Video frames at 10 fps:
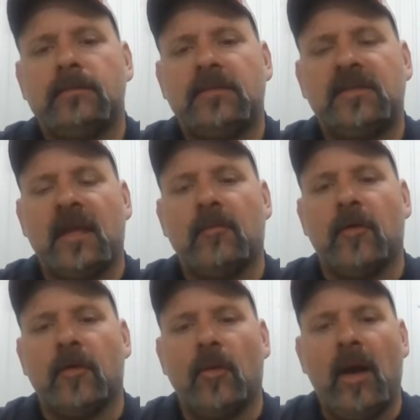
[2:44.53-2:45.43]
sent them
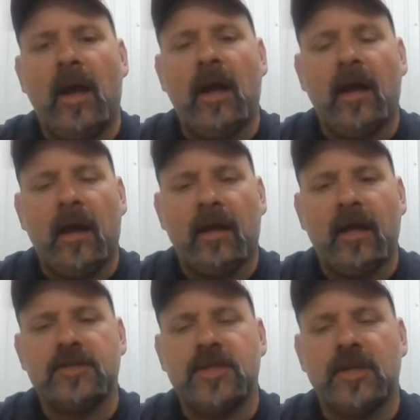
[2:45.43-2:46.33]
on their way, I
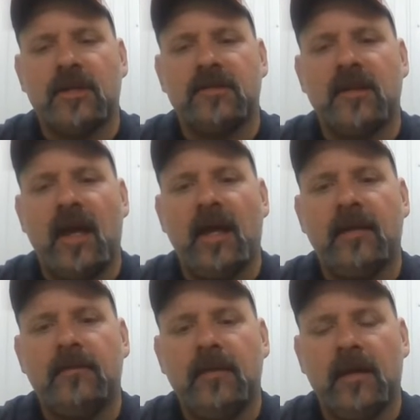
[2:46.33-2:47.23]
guess you could say,
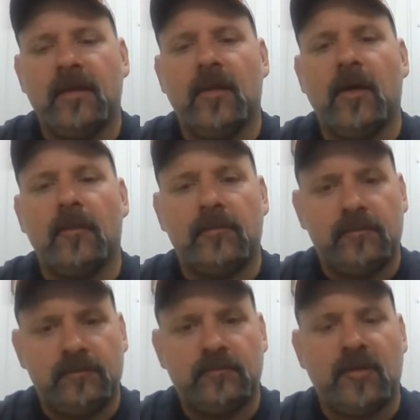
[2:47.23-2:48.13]
into their
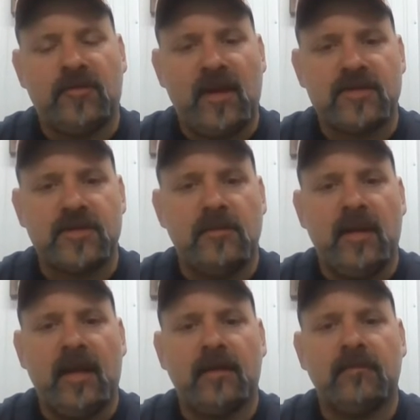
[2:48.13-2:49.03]
profession of
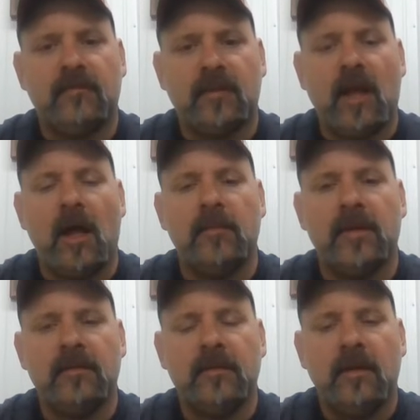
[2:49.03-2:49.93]
being
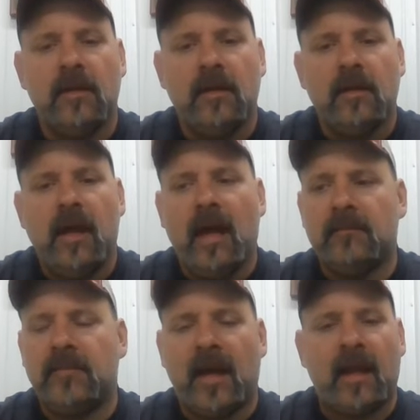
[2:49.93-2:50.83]
linemen
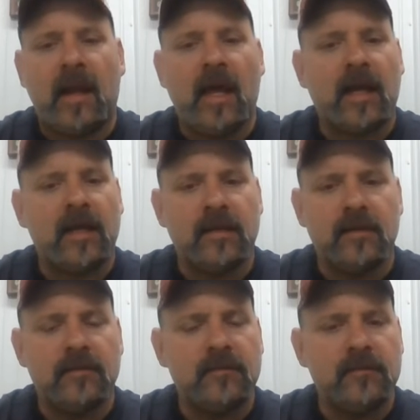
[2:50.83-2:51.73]
at Penelec
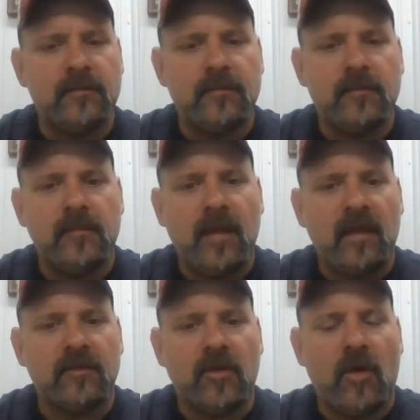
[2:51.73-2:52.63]

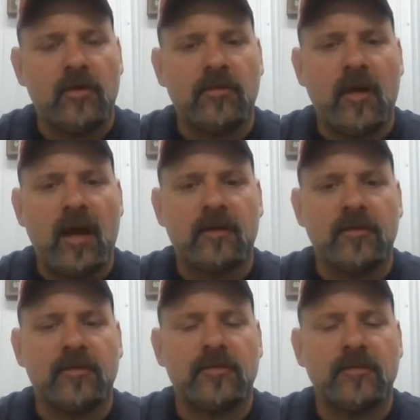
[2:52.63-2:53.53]
and
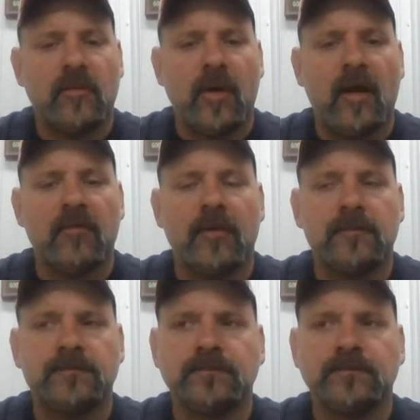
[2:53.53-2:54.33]
contractors wherever.